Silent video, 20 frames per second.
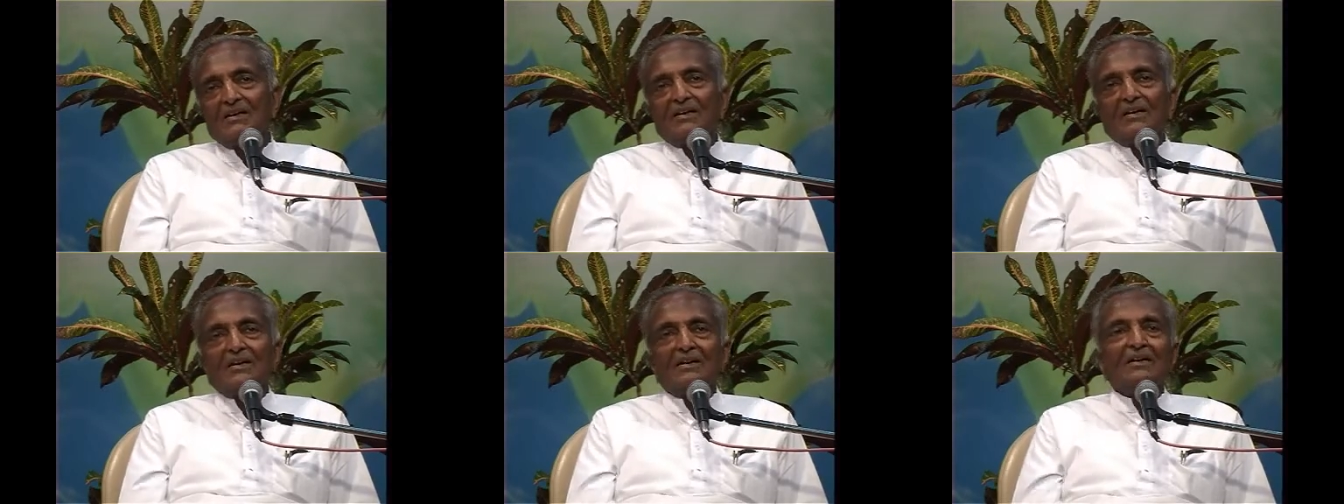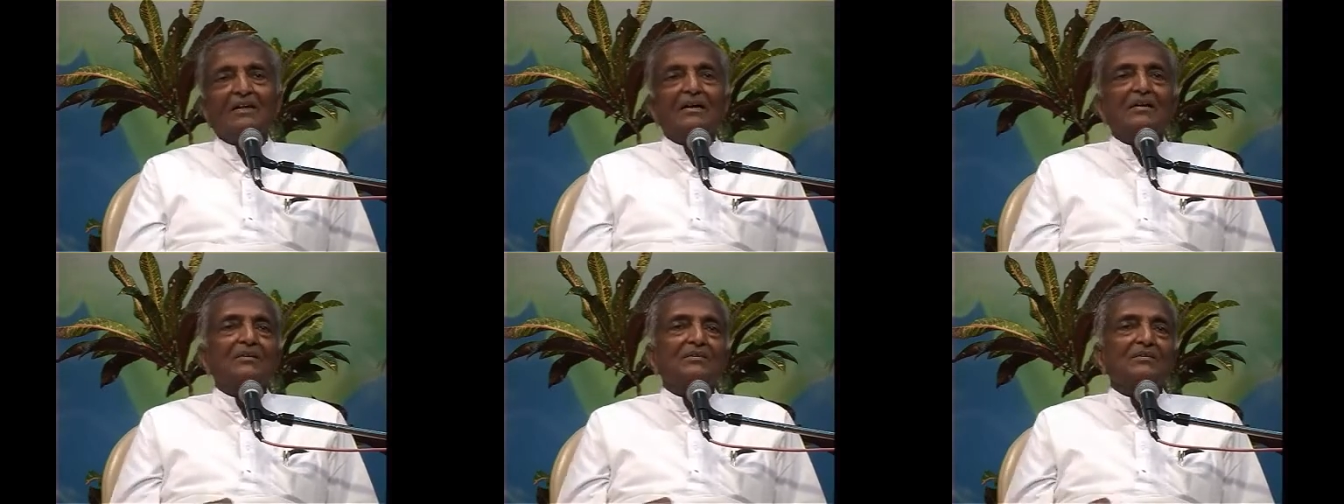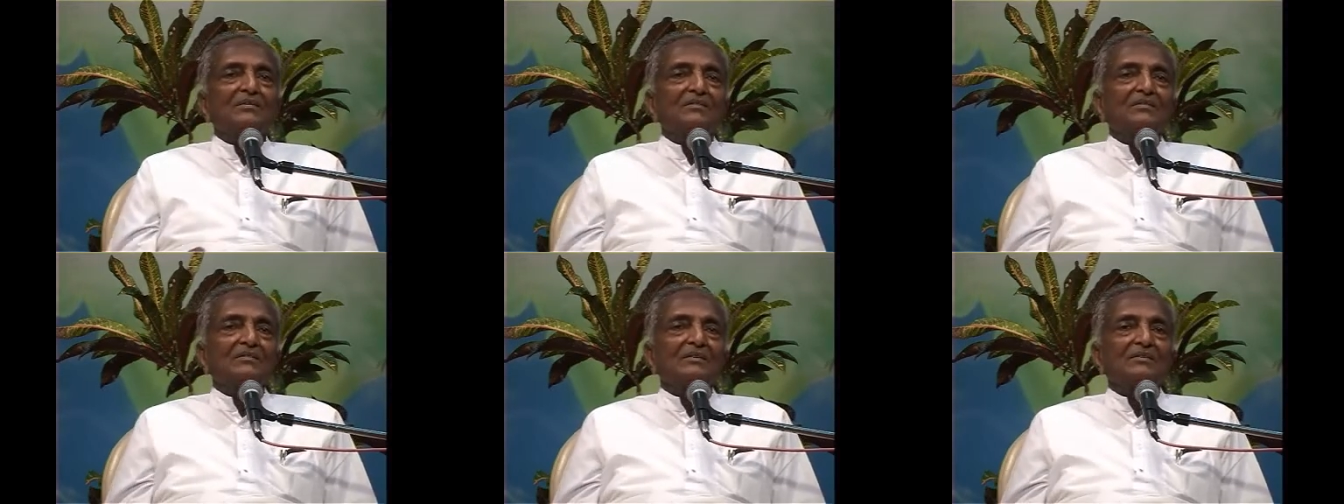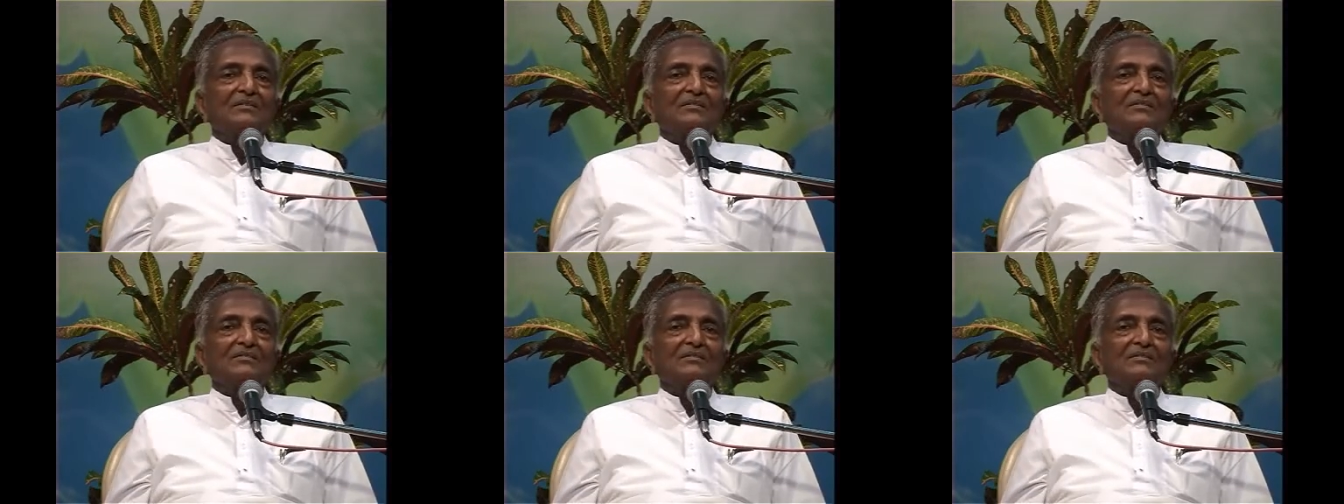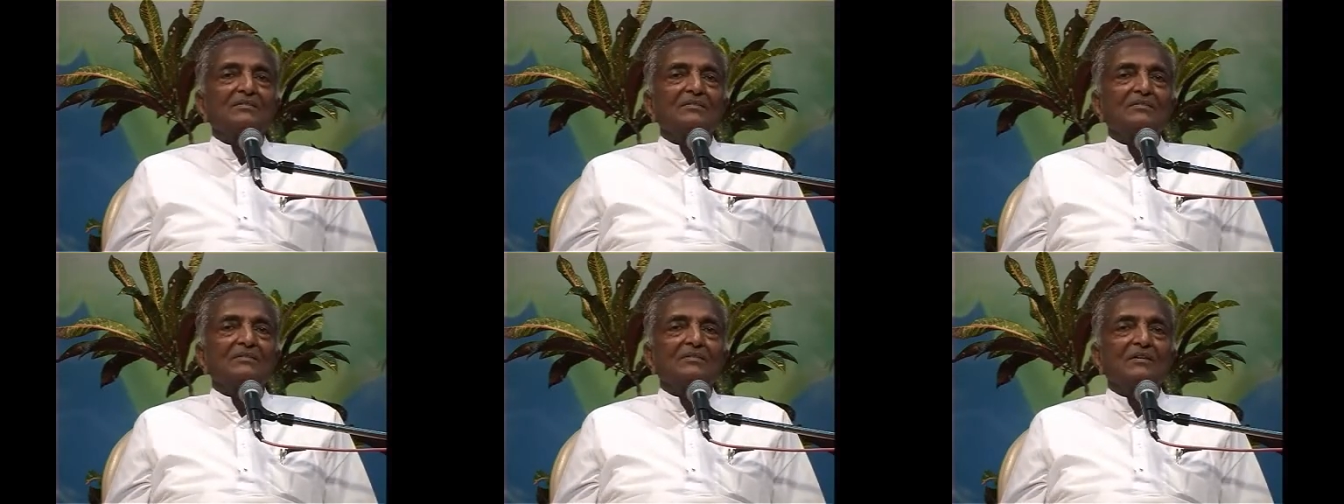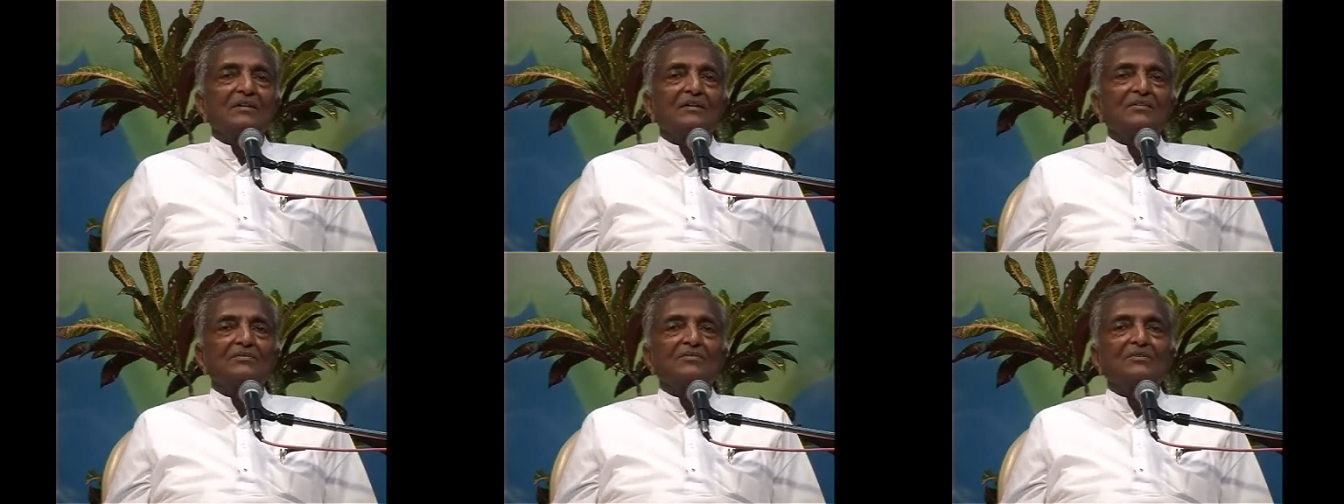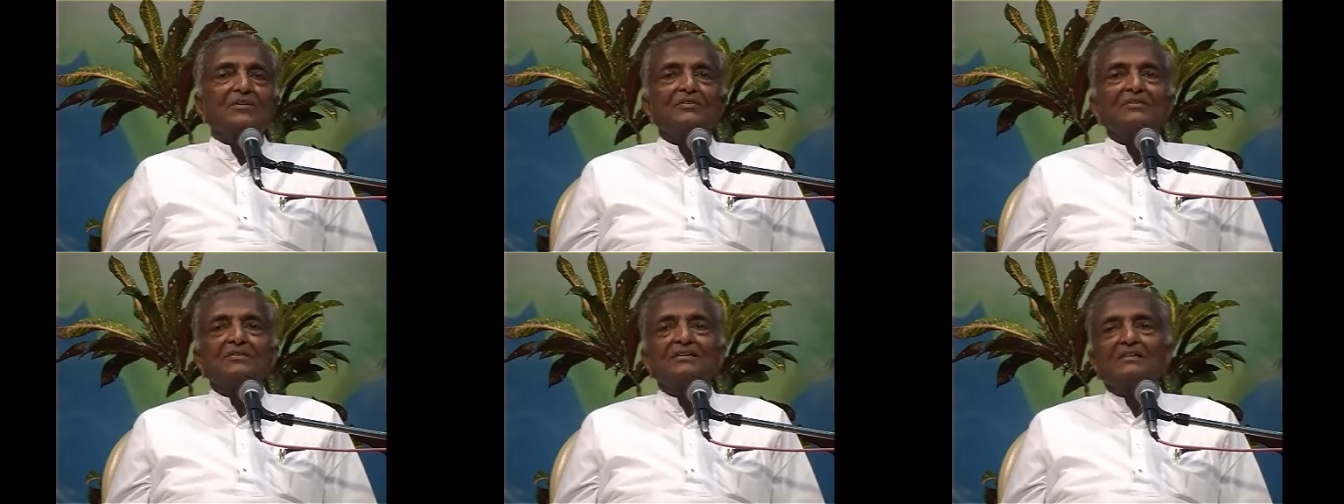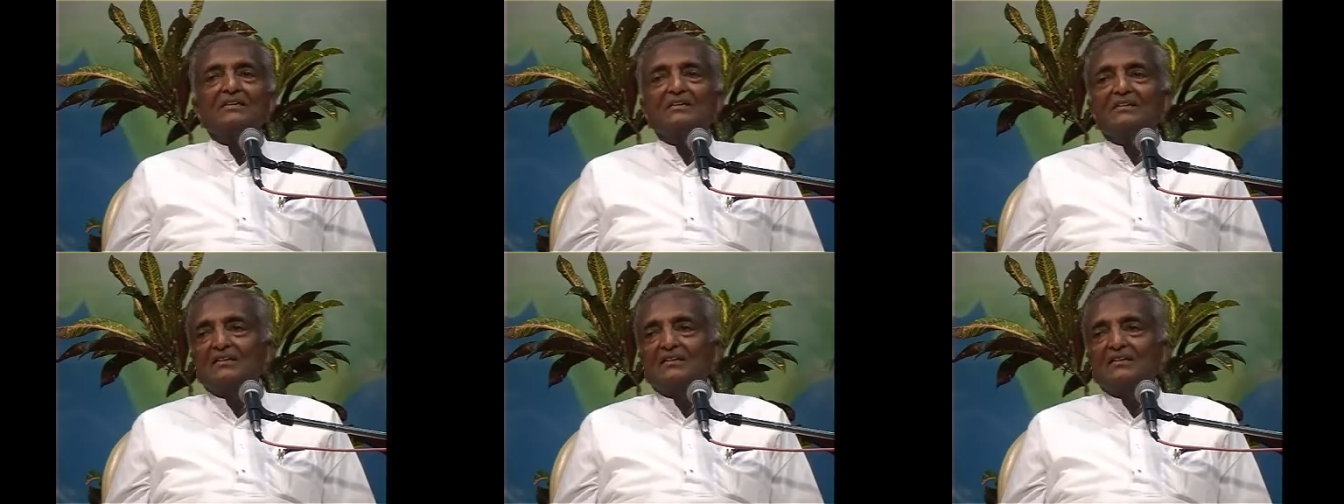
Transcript: And I have joined their